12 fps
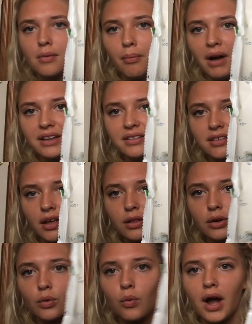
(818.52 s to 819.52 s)

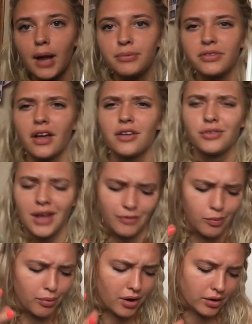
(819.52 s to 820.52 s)
micellar wipes. They also have
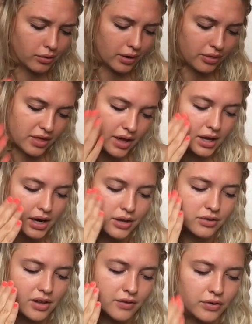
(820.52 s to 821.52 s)
a bottle, I think, and I
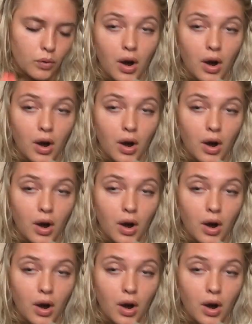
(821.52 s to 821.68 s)
used that for a